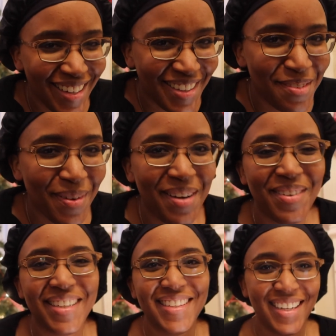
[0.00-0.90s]
that you might
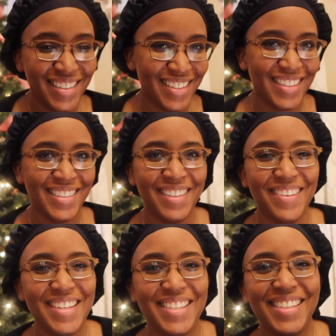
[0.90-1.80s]
want to take into
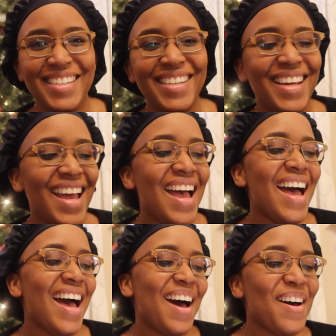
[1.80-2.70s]
consideration,
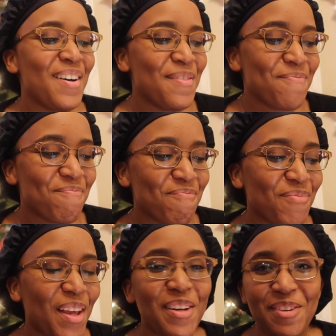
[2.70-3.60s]
um,
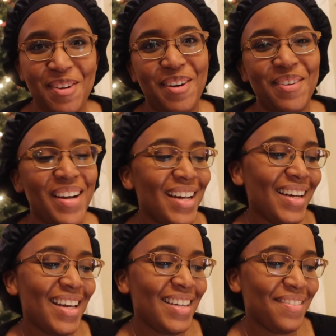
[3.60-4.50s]
you know,
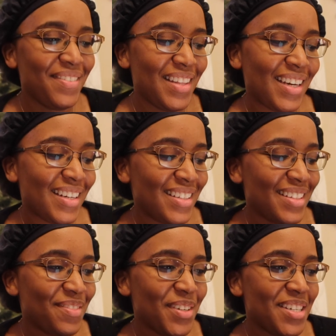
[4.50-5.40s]
if that is
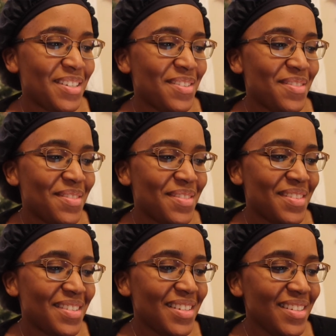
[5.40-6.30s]
what you
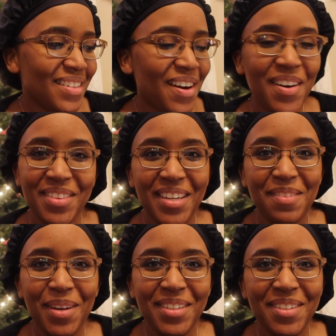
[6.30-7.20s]
are thinking
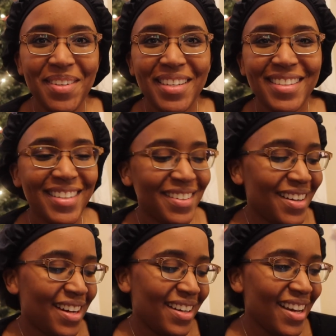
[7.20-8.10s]
about doing. So
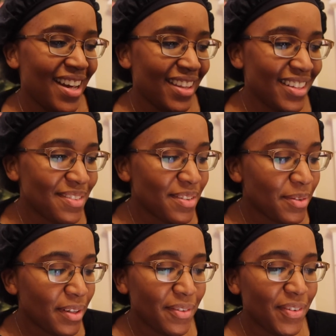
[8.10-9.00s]
this was
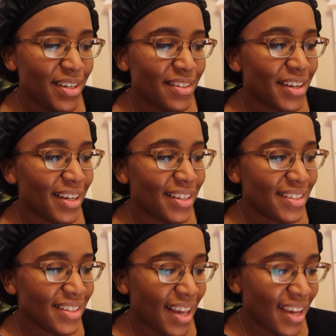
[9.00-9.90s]
really fun, you guys,
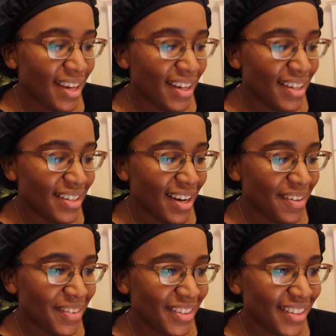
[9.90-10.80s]
and I
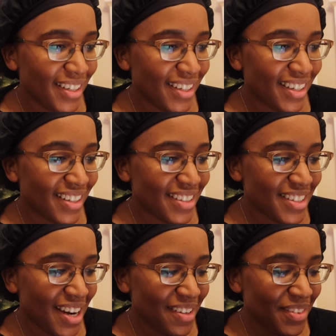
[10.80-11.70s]
really like
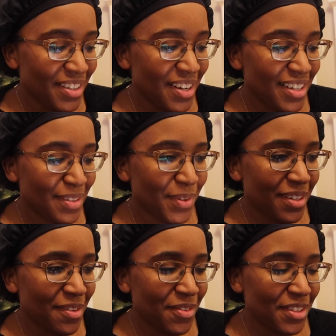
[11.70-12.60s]
chatting with you guys. Let me
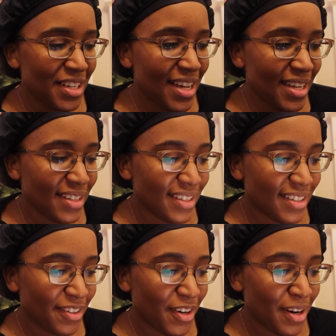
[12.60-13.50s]
go over to
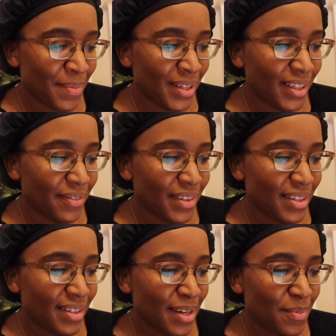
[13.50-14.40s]
Instagram. I left the
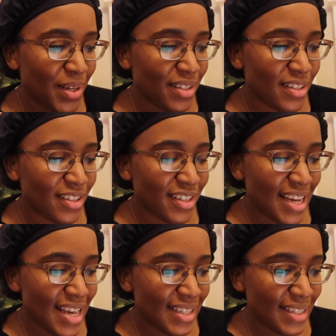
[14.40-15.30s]
same message on
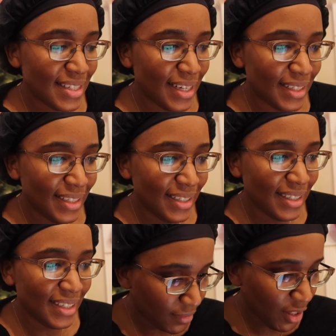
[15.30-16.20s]
Insta.
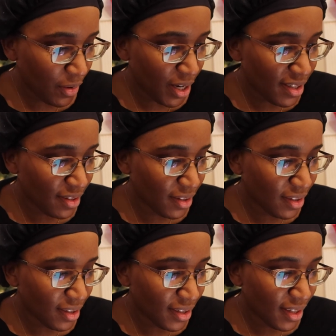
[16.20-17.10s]
All right, so it
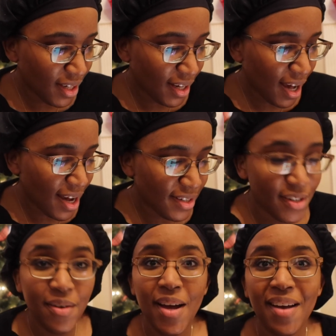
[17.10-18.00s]
looks like I
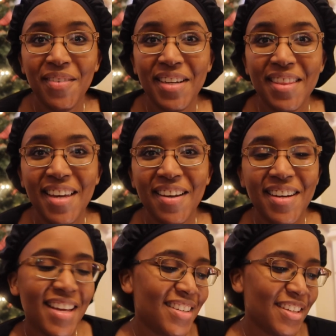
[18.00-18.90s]
don't have anything on
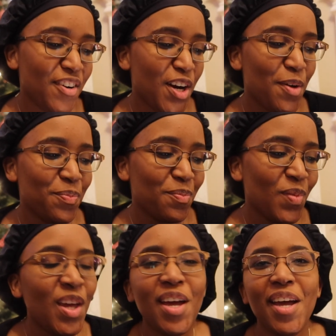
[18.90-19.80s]

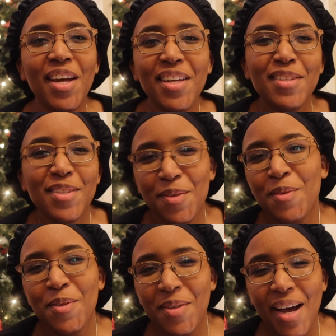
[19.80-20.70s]
Instagram. It's
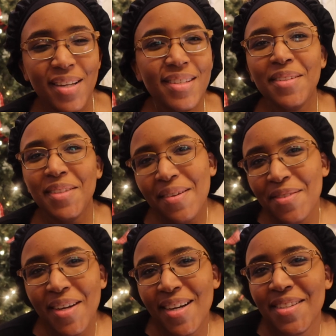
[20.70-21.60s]
cool. I still love
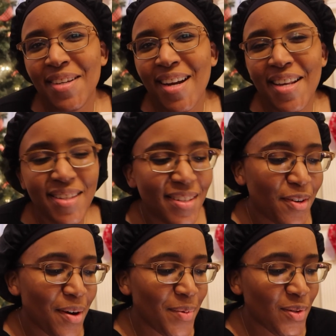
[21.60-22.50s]
you guys on
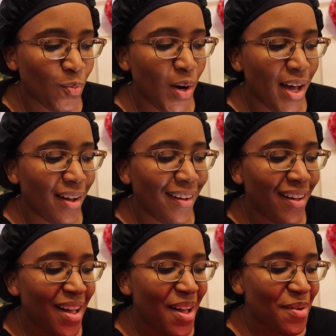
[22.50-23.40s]
Instagram as well.
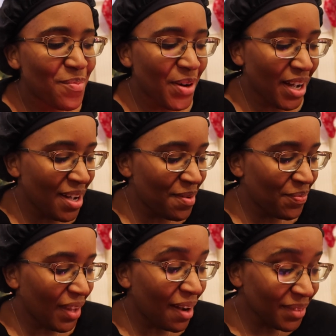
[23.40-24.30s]
But
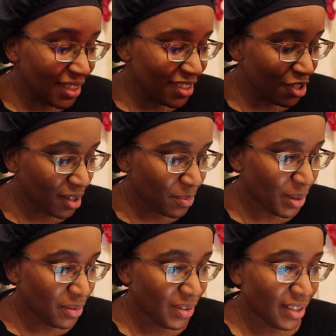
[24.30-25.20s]
um, I'm going to try to
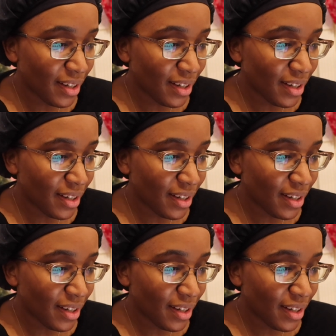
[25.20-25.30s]
post